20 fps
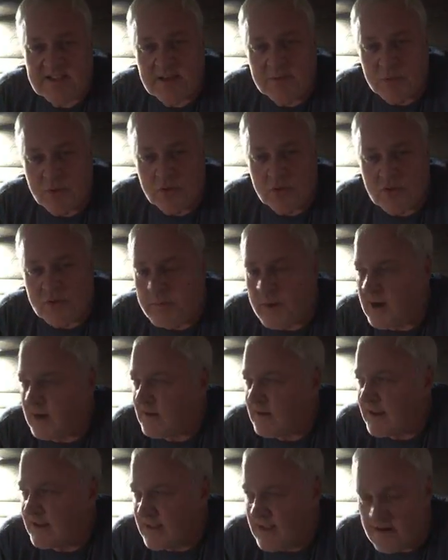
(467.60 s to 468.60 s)
opens
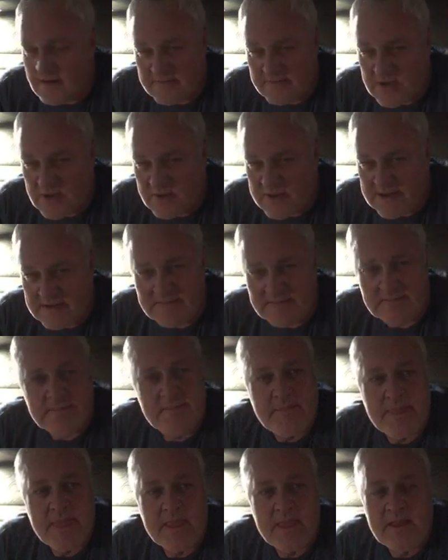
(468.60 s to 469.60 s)
windows to
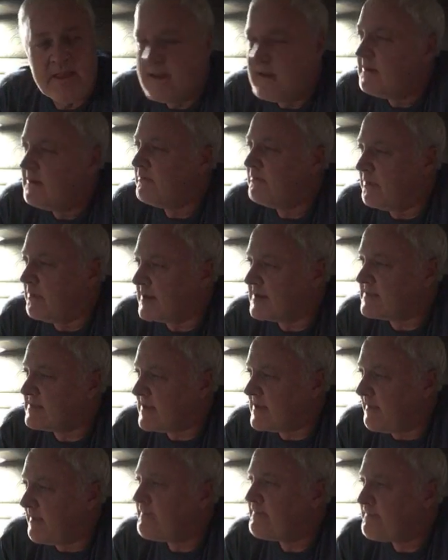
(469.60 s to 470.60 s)
bigger freight
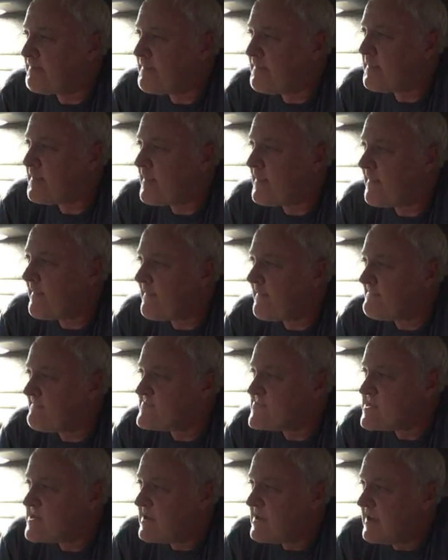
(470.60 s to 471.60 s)
pools,
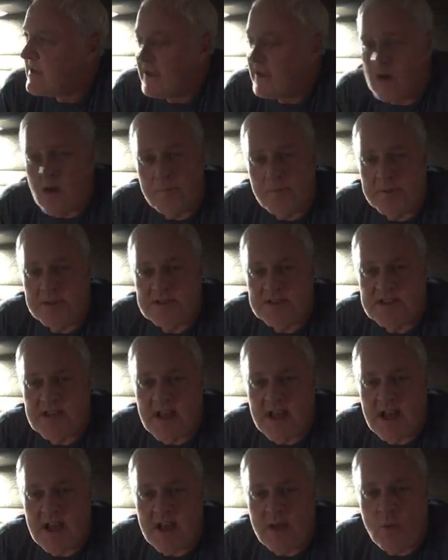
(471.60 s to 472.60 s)
brokers,
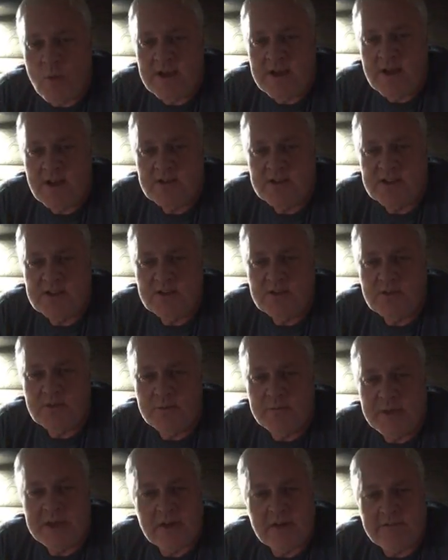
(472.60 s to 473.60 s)
Freight,
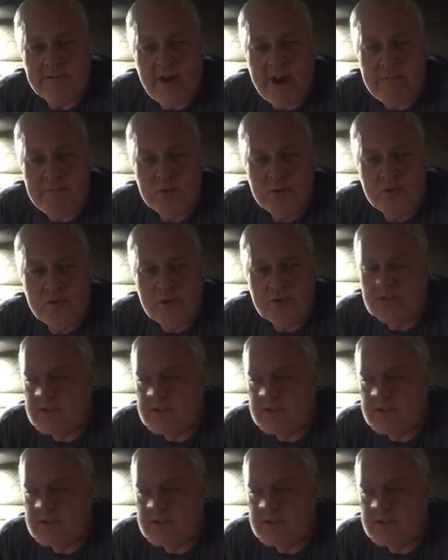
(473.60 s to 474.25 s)
Convoy,